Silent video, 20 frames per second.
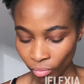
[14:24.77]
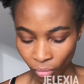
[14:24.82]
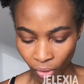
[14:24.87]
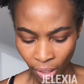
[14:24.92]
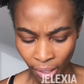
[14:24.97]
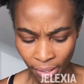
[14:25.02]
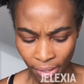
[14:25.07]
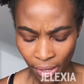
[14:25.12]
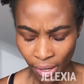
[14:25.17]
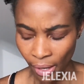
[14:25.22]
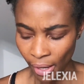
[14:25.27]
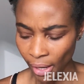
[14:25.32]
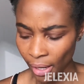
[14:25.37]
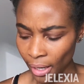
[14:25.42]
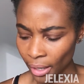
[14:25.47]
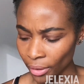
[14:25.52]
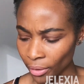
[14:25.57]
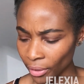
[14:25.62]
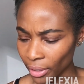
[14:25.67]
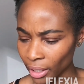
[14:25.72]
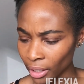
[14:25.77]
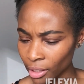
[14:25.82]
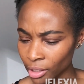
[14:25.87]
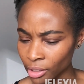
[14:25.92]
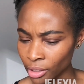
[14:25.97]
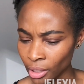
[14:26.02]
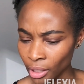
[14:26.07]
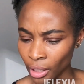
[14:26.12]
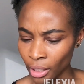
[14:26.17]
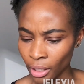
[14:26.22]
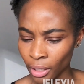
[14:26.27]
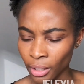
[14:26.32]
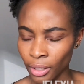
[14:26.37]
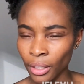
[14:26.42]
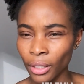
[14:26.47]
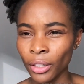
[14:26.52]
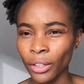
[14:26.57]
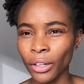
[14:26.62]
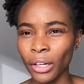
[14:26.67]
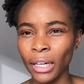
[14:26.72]
And the hair oil,
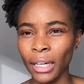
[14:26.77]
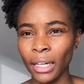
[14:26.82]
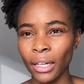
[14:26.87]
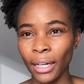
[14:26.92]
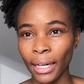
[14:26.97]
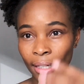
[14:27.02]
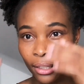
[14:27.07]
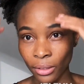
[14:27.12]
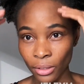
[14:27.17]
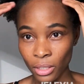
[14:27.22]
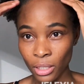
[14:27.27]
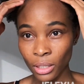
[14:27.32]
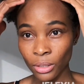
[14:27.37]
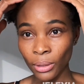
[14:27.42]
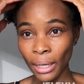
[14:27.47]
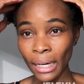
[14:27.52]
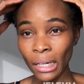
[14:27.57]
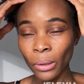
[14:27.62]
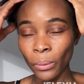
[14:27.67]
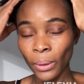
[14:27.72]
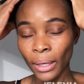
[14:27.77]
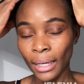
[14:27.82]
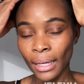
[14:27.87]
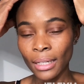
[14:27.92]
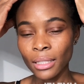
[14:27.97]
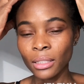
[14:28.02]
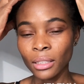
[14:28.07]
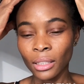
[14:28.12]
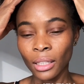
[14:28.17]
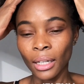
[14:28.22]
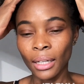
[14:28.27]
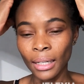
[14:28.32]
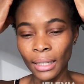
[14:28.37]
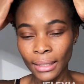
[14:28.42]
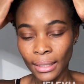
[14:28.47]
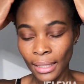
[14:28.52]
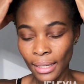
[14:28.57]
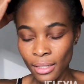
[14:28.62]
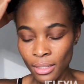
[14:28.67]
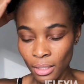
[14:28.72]
I used it right away
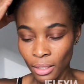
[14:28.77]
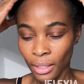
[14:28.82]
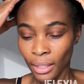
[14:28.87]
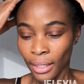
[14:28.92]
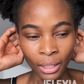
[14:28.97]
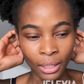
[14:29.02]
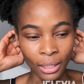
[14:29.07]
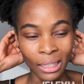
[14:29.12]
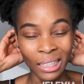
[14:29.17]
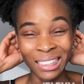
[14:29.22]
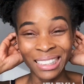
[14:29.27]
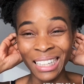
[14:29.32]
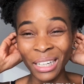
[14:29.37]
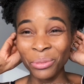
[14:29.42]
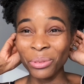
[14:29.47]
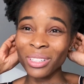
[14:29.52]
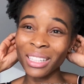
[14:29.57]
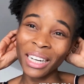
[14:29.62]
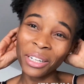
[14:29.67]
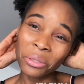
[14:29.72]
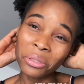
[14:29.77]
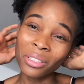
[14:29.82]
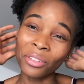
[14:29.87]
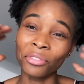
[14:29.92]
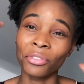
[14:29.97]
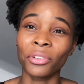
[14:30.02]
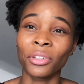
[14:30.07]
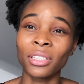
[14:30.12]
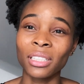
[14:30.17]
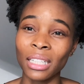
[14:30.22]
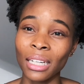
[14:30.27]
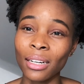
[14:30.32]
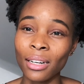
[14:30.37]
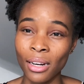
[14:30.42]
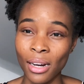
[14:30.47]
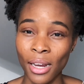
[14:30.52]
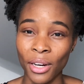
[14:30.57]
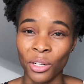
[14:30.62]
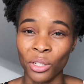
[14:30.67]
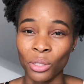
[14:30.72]
yesterday, and that was actually the first time that
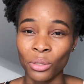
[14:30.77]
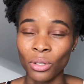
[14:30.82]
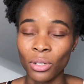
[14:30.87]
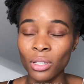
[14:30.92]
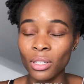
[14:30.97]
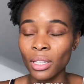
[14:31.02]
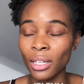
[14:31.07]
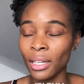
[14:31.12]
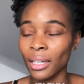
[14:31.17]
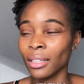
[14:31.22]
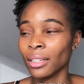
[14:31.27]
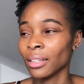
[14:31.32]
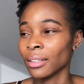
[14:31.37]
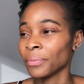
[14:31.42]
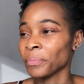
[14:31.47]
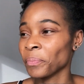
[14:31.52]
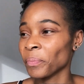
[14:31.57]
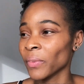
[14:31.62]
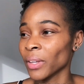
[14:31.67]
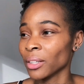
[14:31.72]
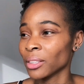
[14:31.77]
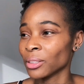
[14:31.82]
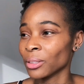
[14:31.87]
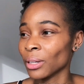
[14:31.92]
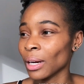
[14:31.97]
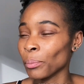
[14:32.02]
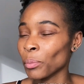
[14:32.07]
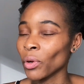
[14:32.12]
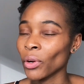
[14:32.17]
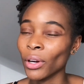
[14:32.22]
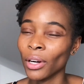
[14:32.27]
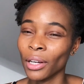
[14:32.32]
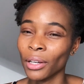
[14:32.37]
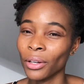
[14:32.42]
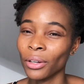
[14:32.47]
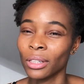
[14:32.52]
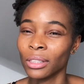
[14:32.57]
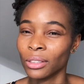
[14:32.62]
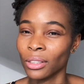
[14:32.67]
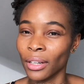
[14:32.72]
I used it. So I'm not gonna go
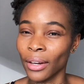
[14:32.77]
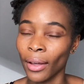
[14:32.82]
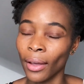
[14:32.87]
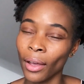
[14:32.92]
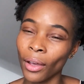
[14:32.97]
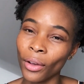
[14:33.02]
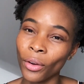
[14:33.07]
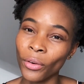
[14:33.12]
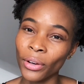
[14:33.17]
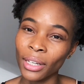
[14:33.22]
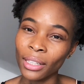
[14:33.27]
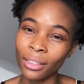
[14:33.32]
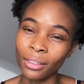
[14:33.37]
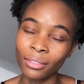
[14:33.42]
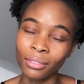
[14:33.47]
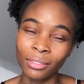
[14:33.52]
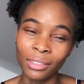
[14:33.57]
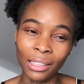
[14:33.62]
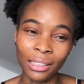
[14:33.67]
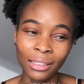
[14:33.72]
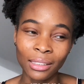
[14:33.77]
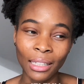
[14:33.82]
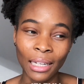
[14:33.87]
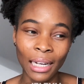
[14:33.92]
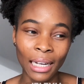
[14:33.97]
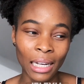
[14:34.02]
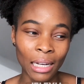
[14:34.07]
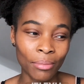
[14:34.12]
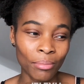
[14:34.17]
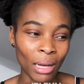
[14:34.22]
into the hair oil this time.